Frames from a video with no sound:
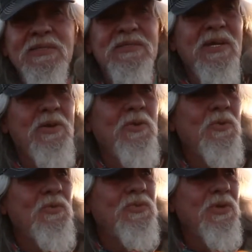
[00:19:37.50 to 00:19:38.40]

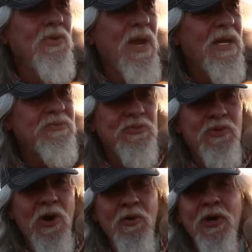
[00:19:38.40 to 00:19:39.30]
so the grass was
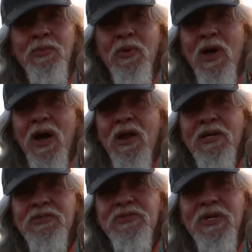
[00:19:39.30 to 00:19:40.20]
grown up a lot
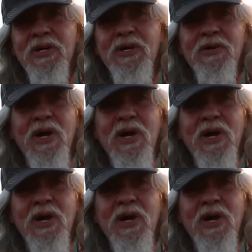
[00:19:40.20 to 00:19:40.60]
like you see it here.